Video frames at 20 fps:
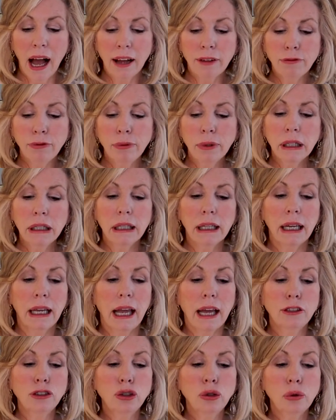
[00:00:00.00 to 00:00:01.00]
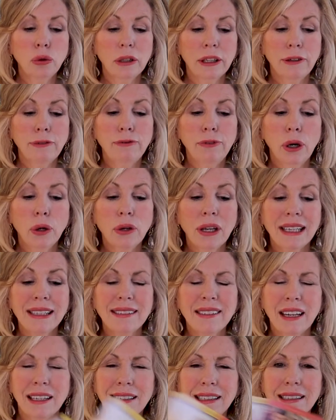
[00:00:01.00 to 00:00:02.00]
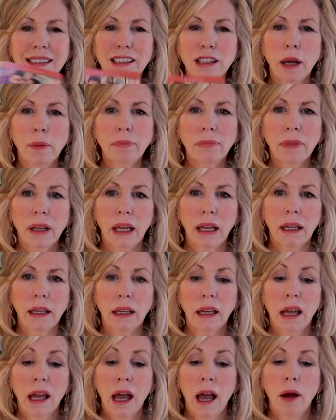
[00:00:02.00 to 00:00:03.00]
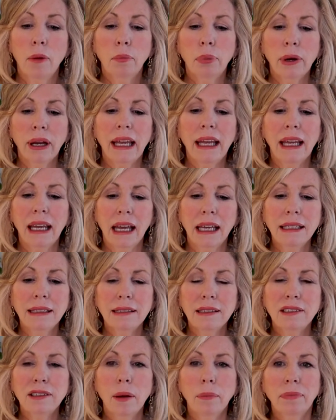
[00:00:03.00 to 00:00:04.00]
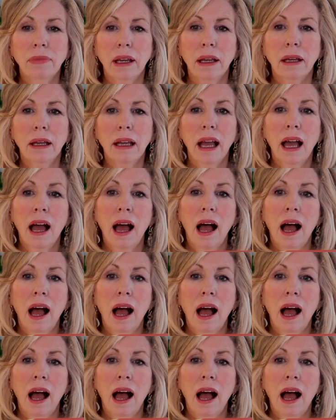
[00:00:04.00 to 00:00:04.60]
I've really and truly focused on something, bringing in something.